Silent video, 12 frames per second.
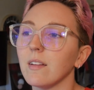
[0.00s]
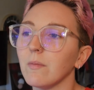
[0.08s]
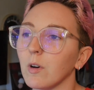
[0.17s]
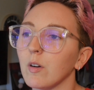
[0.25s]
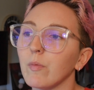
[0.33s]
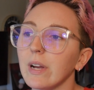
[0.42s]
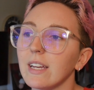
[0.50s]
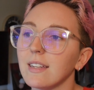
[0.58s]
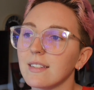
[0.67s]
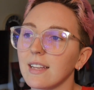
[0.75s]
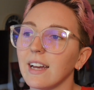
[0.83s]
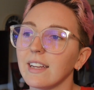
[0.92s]
in what
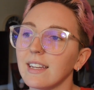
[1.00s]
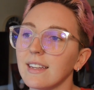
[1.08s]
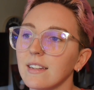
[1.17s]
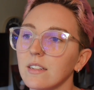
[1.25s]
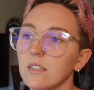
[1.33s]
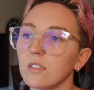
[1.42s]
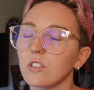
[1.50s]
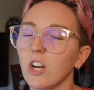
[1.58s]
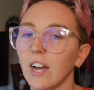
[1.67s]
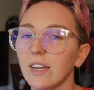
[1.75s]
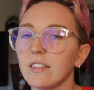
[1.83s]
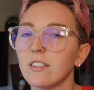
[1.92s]
ways I can
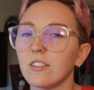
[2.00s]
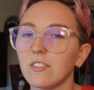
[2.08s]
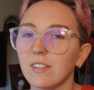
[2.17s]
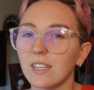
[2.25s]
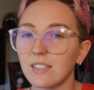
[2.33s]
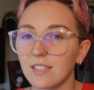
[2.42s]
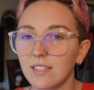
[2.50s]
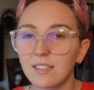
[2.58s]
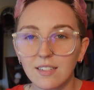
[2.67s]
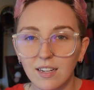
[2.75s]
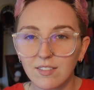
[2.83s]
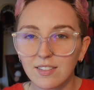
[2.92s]
try to
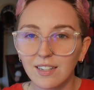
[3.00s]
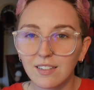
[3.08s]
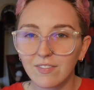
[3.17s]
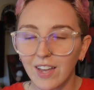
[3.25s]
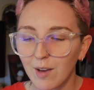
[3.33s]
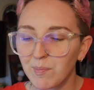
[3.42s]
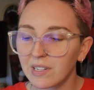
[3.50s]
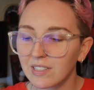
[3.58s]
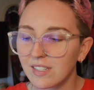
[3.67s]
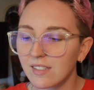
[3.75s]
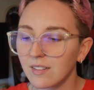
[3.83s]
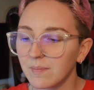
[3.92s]
exist outside of
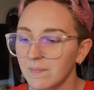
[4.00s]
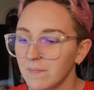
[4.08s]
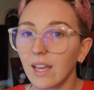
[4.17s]
capitalism